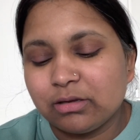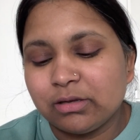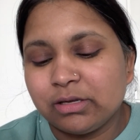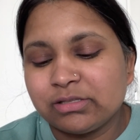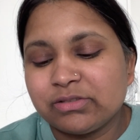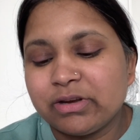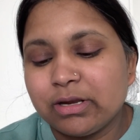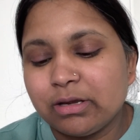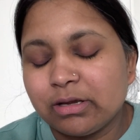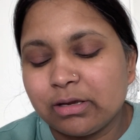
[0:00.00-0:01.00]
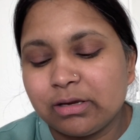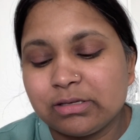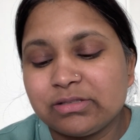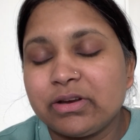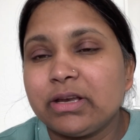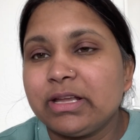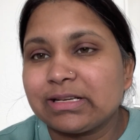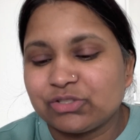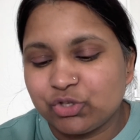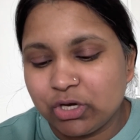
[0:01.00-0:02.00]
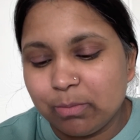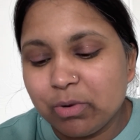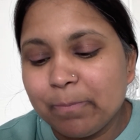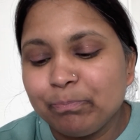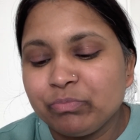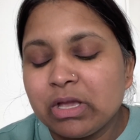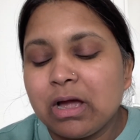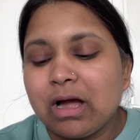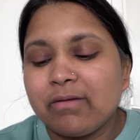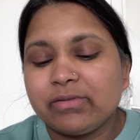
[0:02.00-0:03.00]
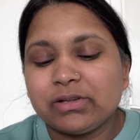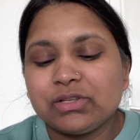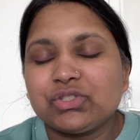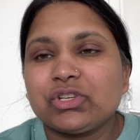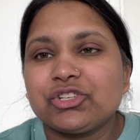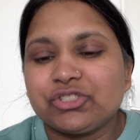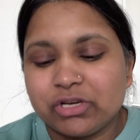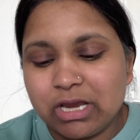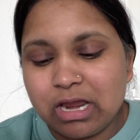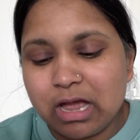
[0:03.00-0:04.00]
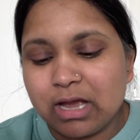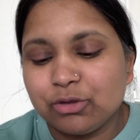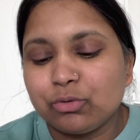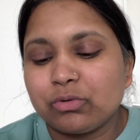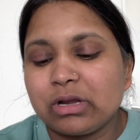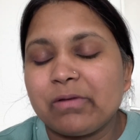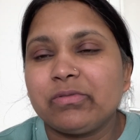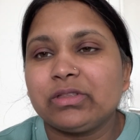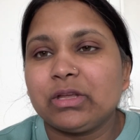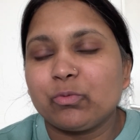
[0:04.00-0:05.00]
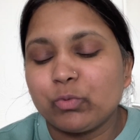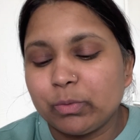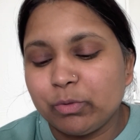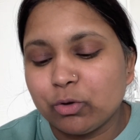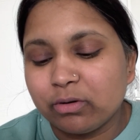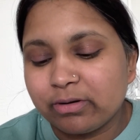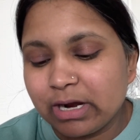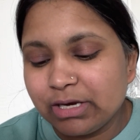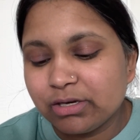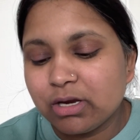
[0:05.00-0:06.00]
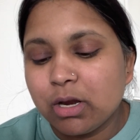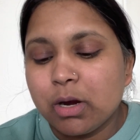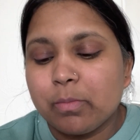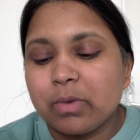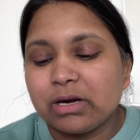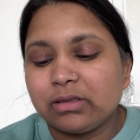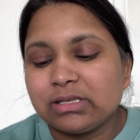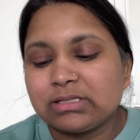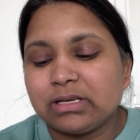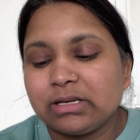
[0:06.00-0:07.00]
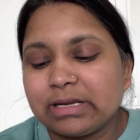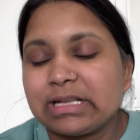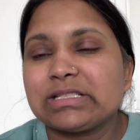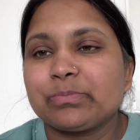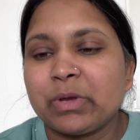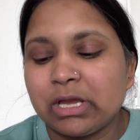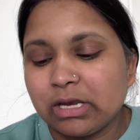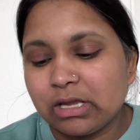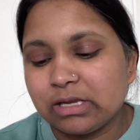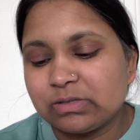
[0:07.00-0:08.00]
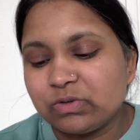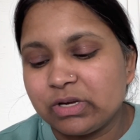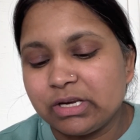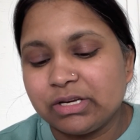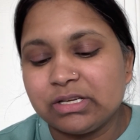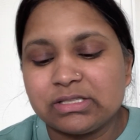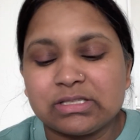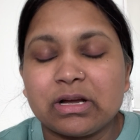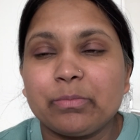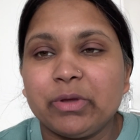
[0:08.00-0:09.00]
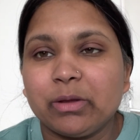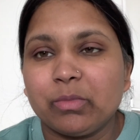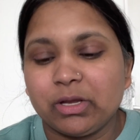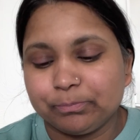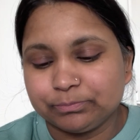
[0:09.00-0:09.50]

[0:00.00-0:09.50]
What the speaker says: is really extreme. After the surgery, I thought everything would be all right, but this intense pain is really disturbing me.